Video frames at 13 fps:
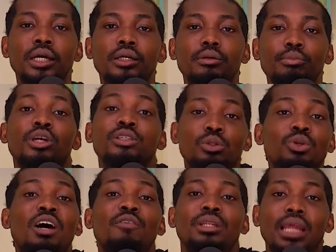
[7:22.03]
because it would have
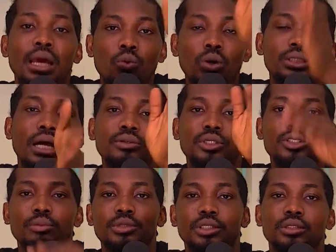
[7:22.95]
been like 1000
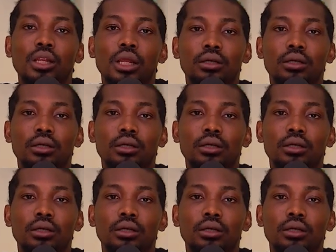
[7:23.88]
something dollar